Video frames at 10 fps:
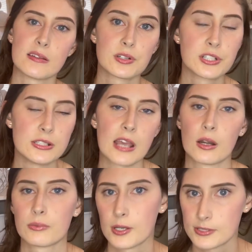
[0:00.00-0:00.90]
she's got a
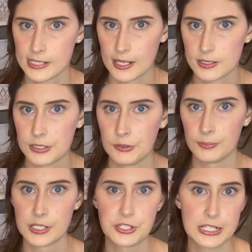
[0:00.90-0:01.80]
rose tattoo
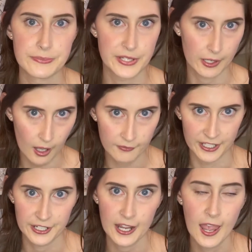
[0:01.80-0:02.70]
but she keeps it covered